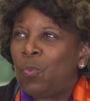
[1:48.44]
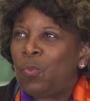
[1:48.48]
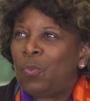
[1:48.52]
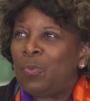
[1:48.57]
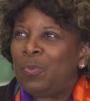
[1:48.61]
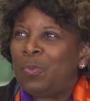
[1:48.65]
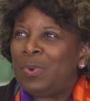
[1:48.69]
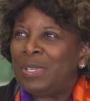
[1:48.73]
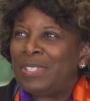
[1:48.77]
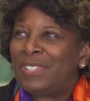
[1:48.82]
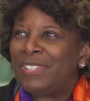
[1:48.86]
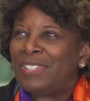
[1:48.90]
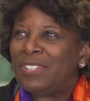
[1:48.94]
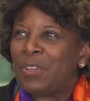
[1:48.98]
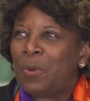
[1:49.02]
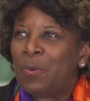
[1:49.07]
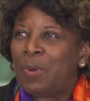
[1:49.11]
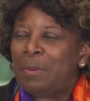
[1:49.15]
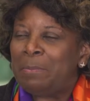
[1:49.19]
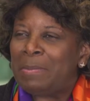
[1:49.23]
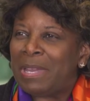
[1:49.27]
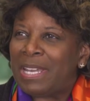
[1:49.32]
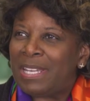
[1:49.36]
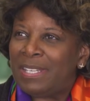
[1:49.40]
What's
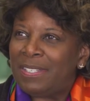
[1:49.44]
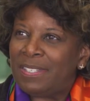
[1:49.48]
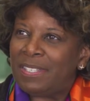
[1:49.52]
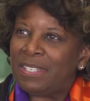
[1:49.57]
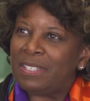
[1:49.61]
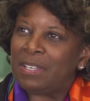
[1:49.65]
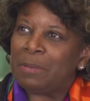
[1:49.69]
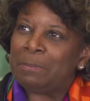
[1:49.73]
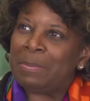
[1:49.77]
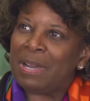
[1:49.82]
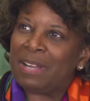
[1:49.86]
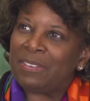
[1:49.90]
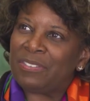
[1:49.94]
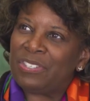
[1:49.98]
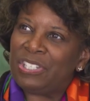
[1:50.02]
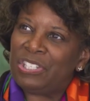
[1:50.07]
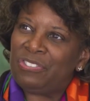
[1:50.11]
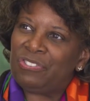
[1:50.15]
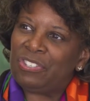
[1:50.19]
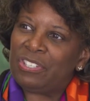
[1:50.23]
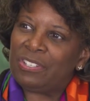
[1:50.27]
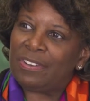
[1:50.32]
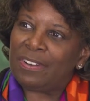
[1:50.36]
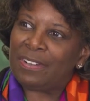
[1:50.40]
so amazing about
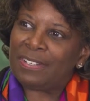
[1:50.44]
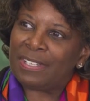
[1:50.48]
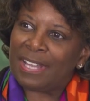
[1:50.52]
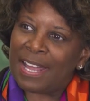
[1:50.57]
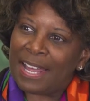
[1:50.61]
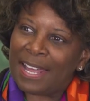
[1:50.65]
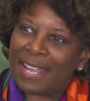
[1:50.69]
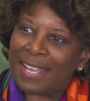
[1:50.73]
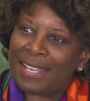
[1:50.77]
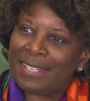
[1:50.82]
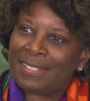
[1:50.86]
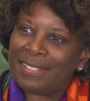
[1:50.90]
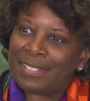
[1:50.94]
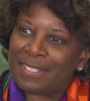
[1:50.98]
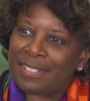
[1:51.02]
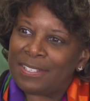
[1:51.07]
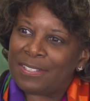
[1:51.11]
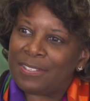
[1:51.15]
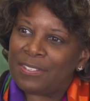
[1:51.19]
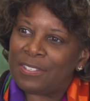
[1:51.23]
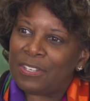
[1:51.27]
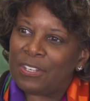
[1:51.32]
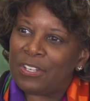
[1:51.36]
teaching online is